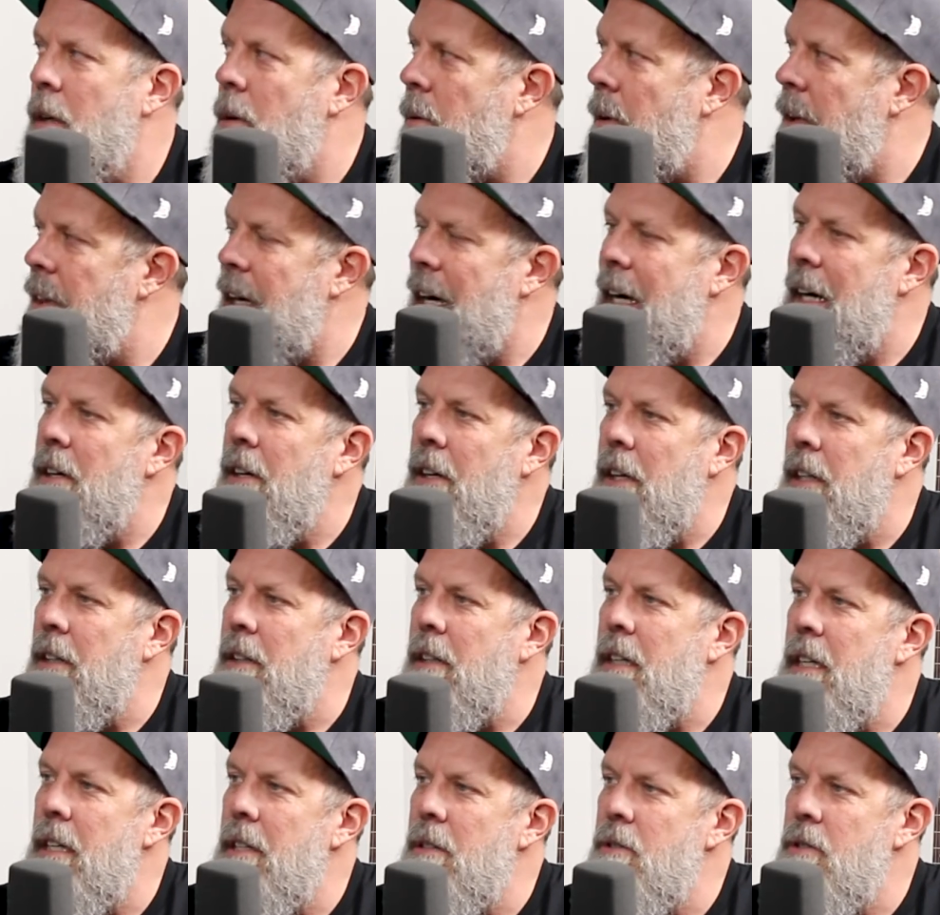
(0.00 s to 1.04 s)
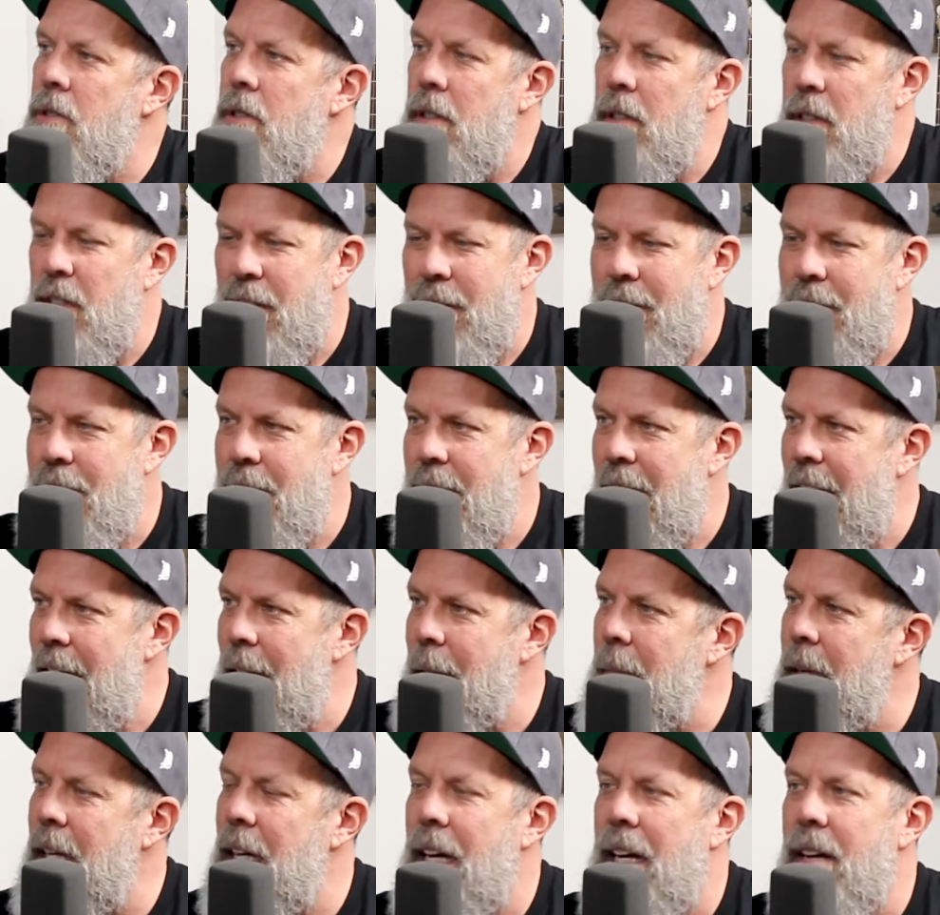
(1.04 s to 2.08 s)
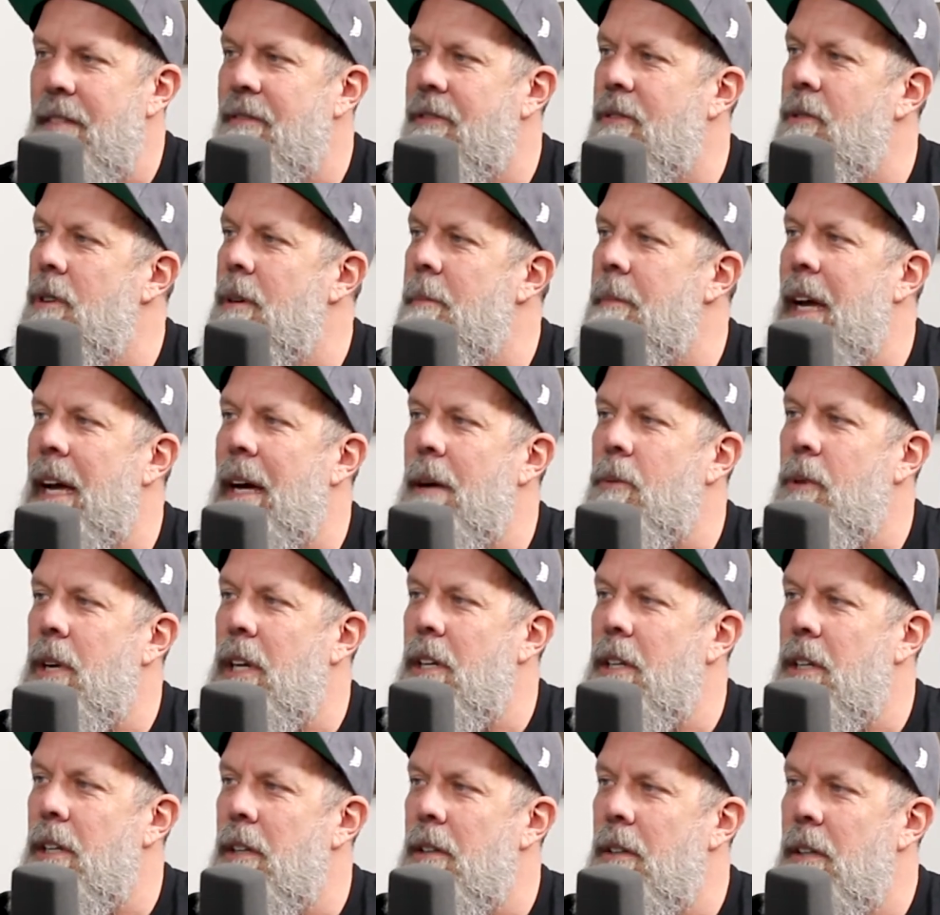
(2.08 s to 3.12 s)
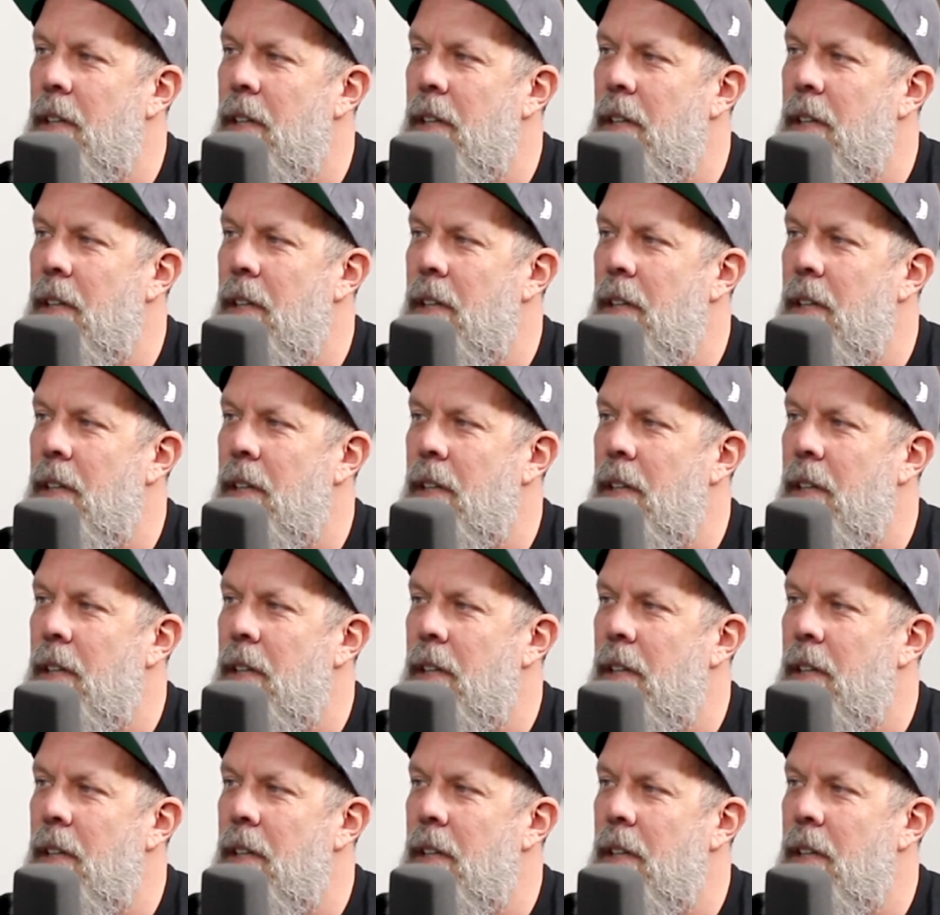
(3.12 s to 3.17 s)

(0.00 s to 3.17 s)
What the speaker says: with our logos, the same kind of format we do,